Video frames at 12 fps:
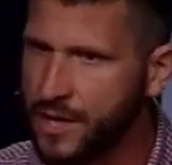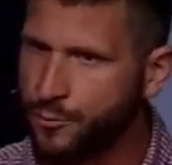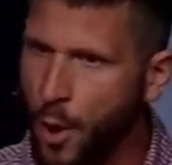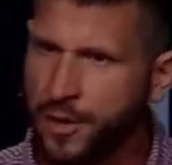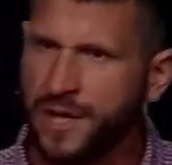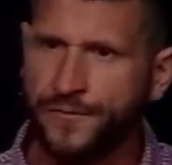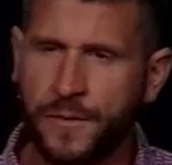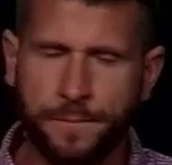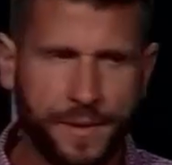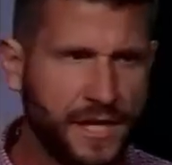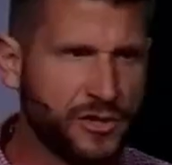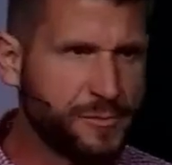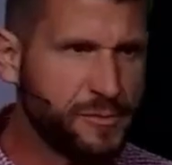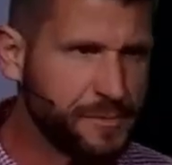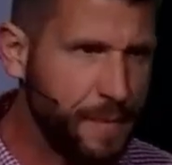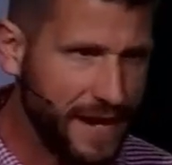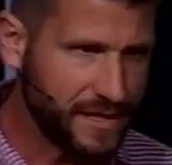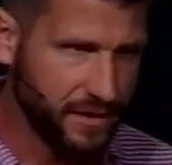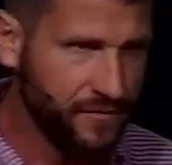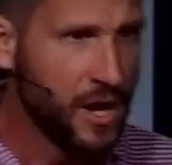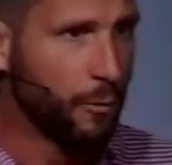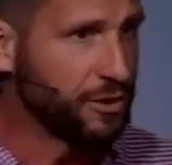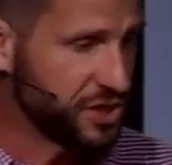He wrote it from Peter's perspective,